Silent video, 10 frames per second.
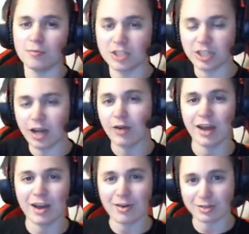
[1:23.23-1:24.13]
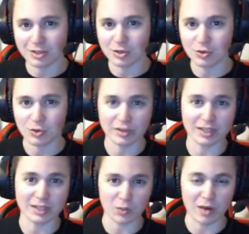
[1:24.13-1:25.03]
shout out to
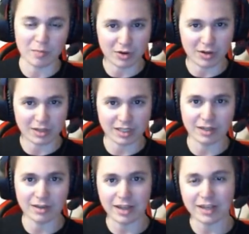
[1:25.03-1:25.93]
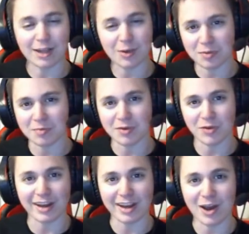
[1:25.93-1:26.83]
this one person that's helping me
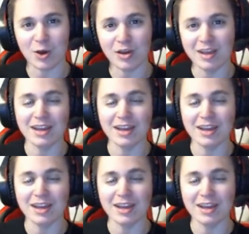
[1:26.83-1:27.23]
right now.